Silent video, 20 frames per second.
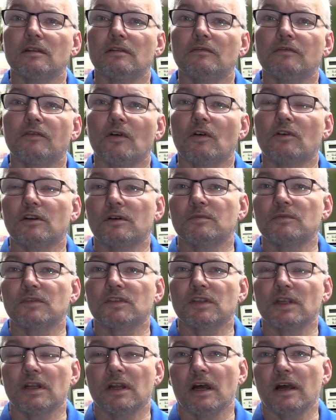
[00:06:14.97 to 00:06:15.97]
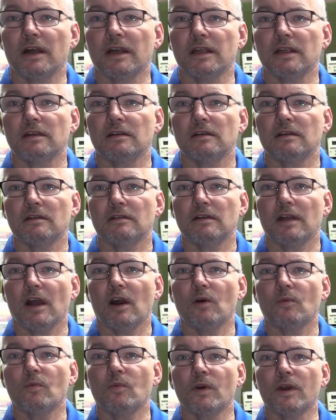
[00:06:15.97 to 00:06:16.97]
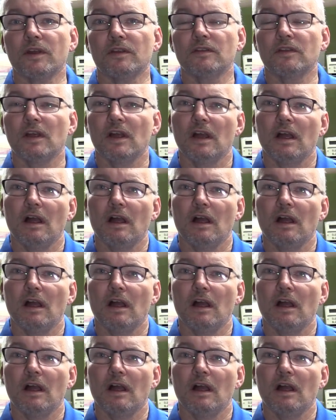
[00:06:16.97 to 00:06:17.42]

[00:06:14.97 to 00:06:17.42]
forums that I help with